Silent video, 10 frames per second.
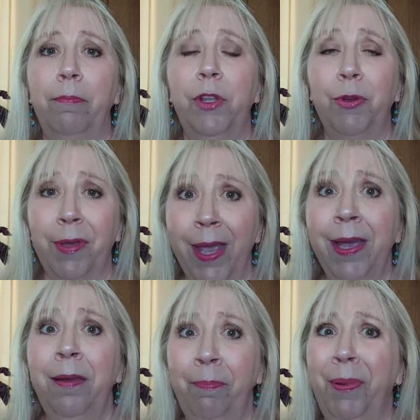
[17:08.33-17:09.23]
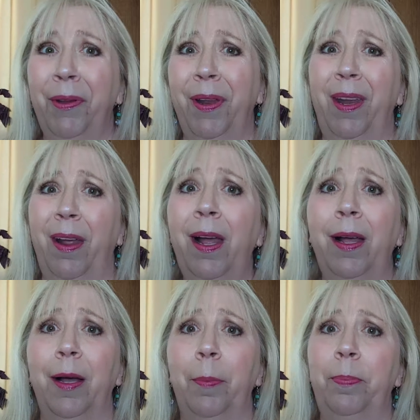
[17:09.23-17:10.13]
You can build it
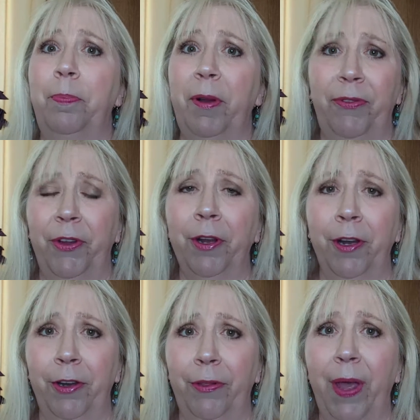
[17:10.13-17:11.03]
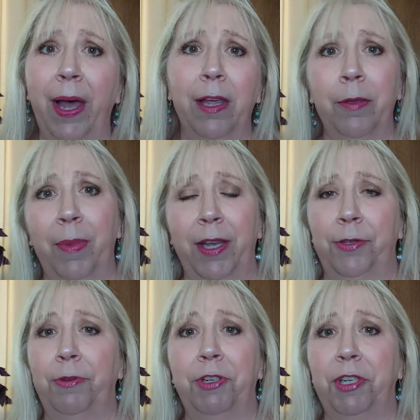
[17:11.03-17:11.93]
up, but if you're going to do that, you might
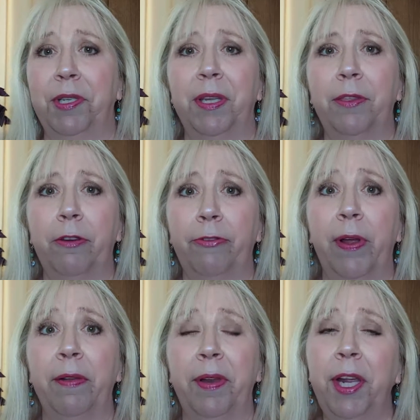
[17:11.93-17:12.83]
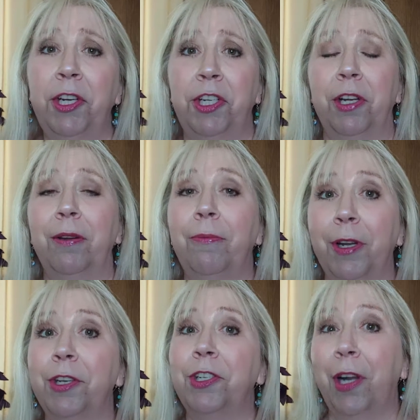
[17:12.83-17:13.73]
as well just get their foundation,
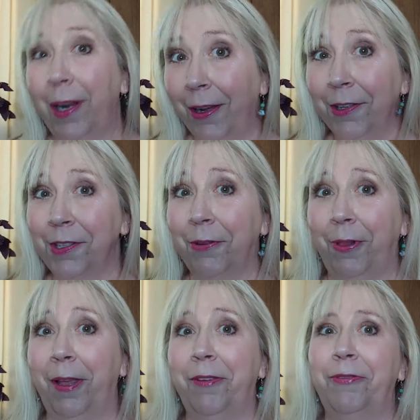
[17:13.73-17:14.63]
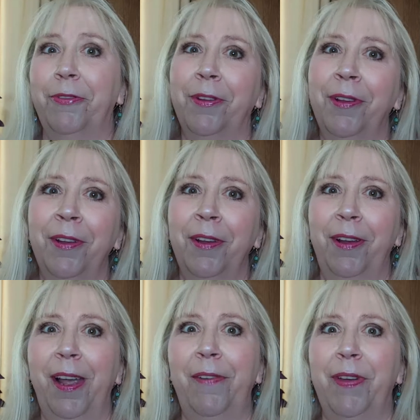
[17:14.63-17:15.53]
which I also love.
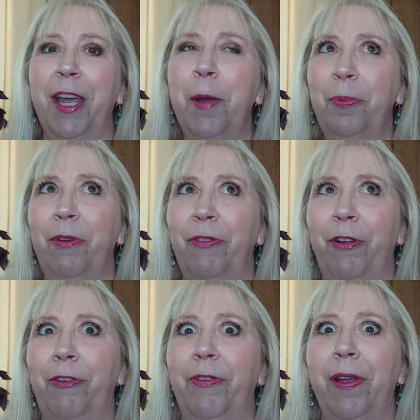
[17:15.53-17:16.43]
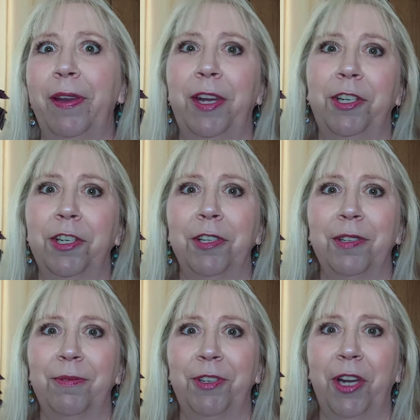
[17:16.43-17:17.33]
I have a couple of their
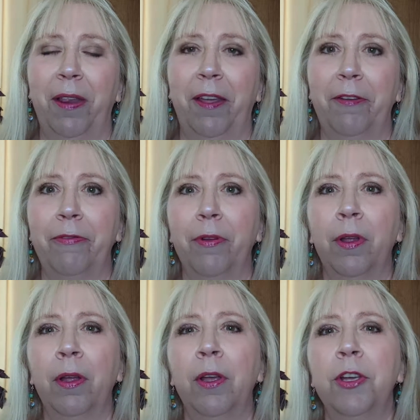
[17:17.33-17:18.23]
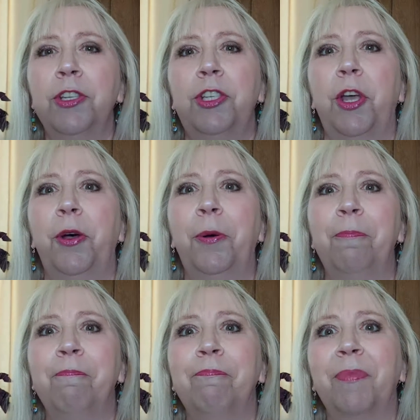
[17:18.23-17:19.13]
foundations, which I love.
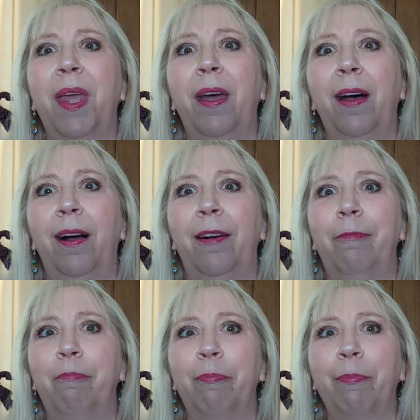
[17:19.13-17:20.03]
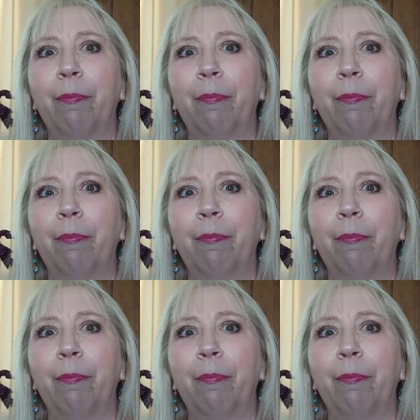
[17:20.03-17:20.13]
So, and